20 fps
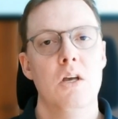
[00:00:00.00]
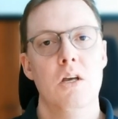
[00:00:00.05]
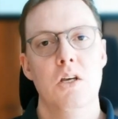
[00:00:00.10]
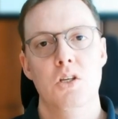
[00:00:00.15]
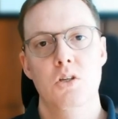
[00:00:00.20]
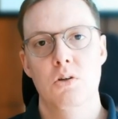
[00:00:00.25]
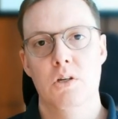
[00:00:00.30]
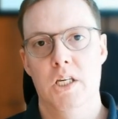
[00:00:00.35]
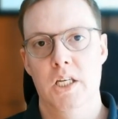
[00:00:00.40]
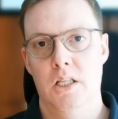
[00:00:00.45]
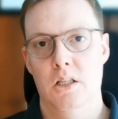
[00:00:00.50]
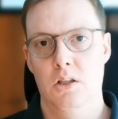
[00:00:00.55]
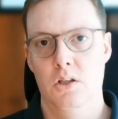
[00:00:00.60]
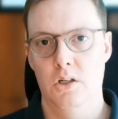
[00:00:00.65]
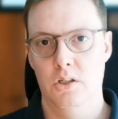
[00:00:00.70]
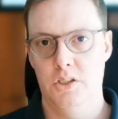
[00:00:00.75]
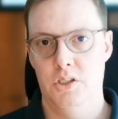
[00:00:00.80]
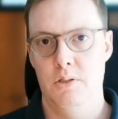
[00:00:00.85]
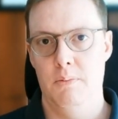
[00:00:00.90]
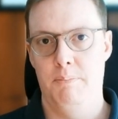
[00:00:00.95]
you can
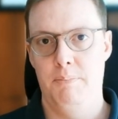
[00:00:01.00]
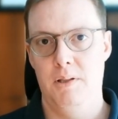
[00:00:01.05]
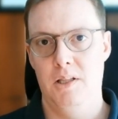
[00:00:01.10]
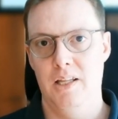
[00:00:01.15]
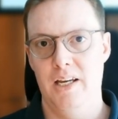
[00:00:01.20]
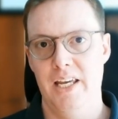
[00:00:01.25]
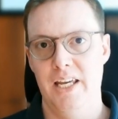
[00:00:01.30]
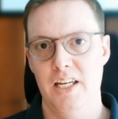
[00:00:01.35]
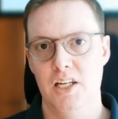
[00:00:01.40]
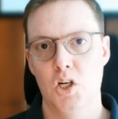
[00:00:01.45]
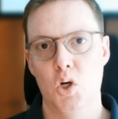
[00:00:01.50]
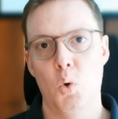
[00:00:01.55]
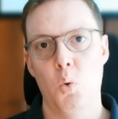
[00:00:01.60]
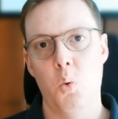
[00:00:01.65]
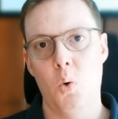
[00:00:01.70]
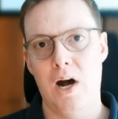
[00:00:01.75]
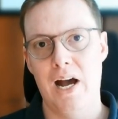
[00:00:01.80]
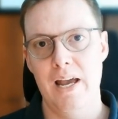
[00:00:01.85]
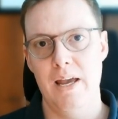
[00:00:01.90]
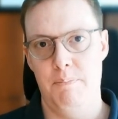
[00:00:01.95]
look to play
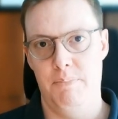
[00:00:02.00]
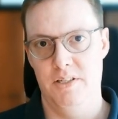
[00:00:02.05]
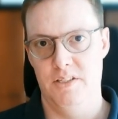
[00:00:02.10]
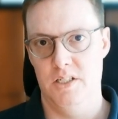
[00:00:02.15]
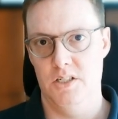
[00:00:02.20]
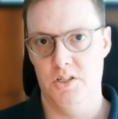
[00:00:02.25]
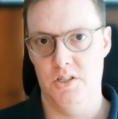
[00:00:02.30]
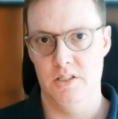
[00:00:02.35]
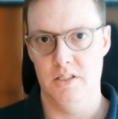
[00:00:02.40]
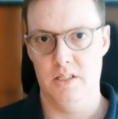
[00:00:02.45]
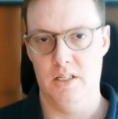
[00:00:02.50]
quiet positions